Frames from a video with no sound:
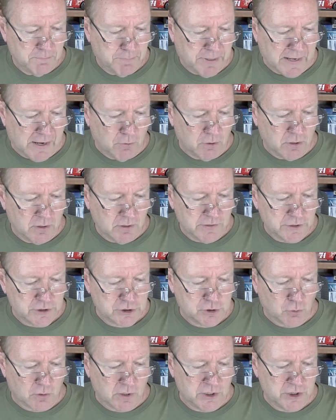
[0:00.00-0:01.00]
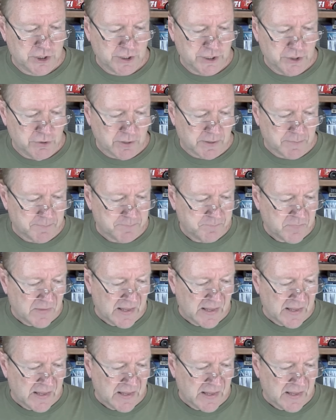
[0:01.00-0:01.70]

power storage unit.